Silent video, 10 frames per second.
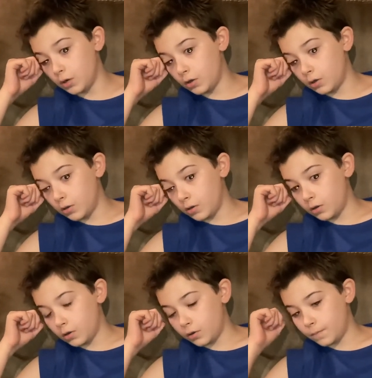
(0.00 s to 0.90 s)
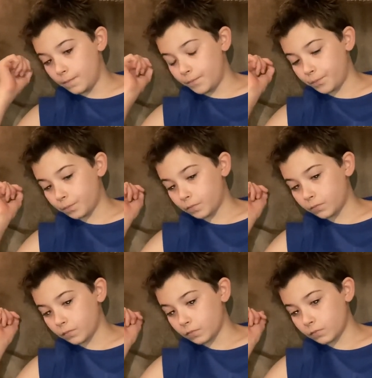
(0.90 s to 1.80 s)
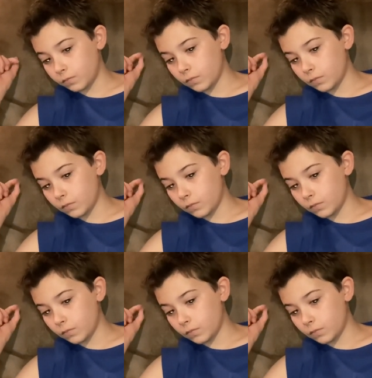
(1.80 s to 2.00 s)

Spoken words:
Nobody speaks.